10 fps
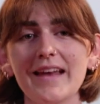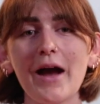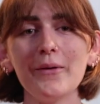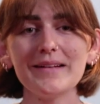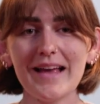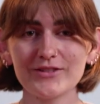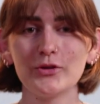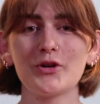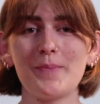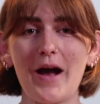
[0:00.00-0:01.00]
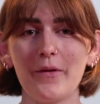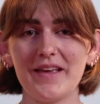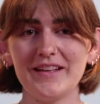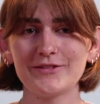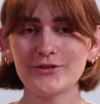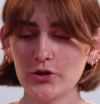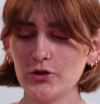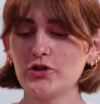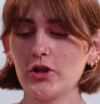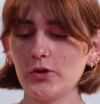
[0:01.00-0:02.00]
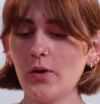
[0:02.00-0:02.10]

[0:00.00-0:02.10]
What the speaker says: Now let's talk about this two-shoe